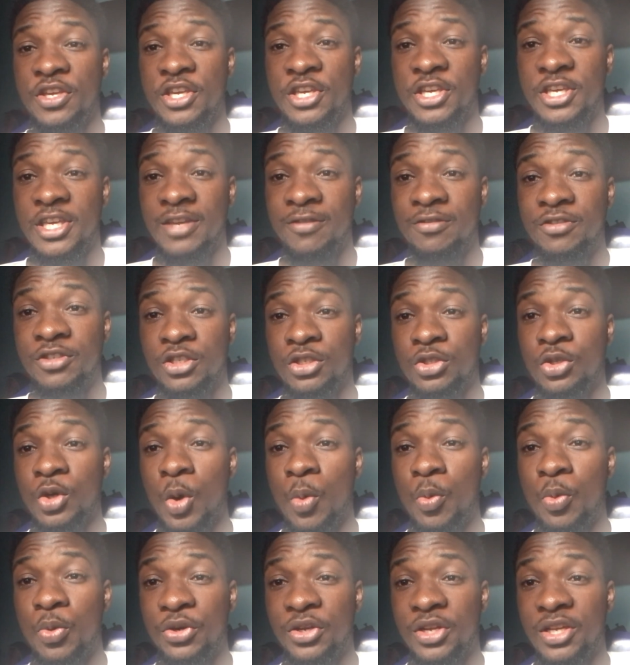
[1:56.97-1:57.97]
gives his
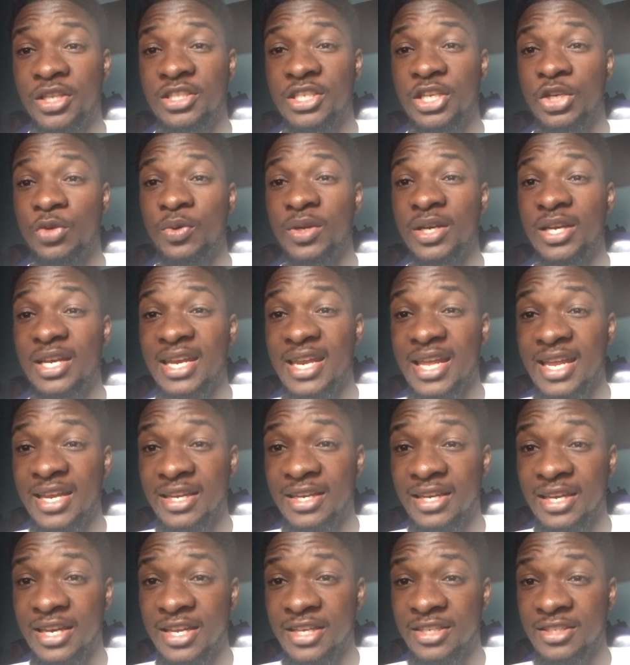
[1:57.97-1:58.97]
opponent a
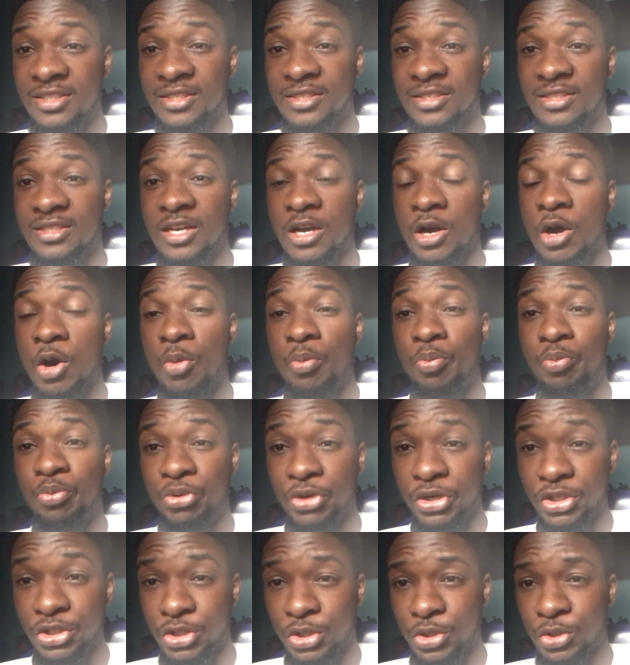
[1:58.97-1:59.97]
relentless
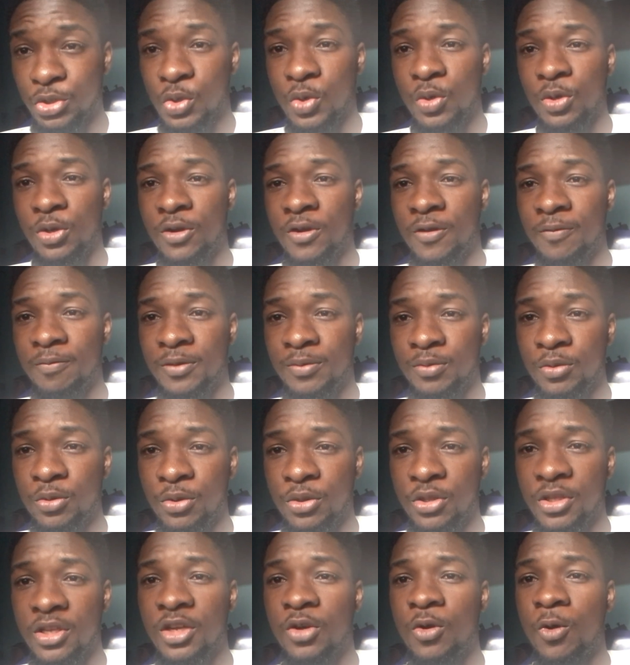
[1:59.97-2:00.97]
pressure. So a lot of people
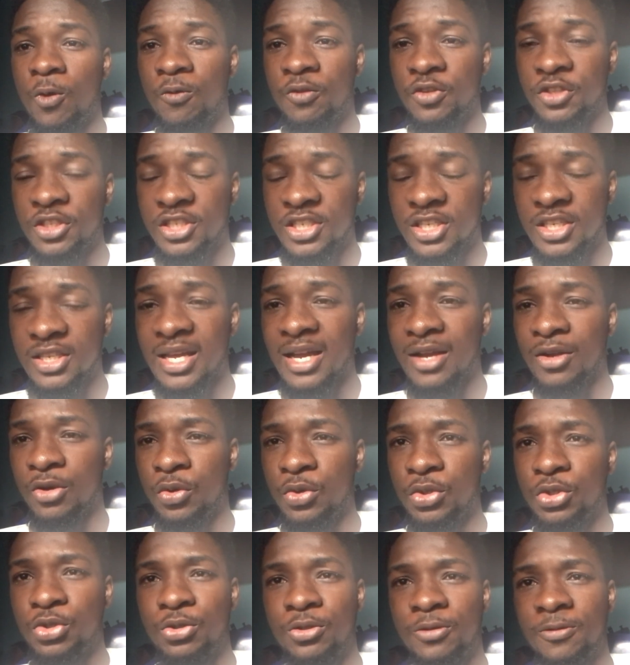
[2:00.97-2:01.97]
think Covington are
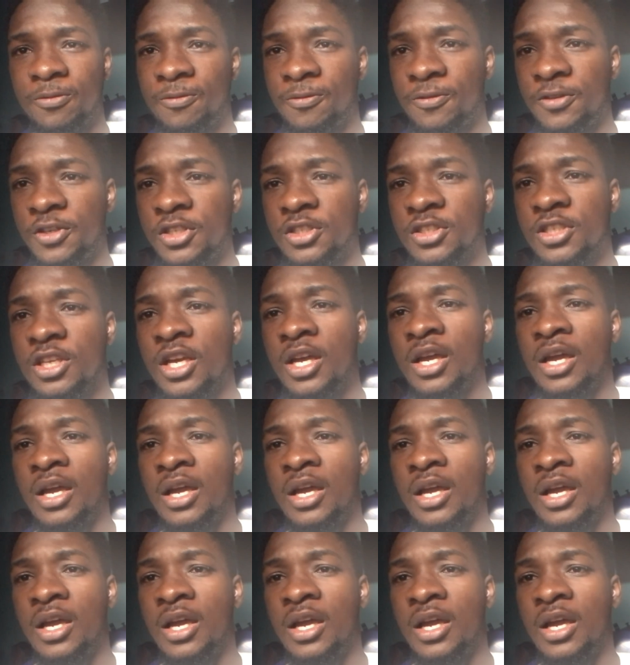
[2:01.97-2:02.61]
going to defeat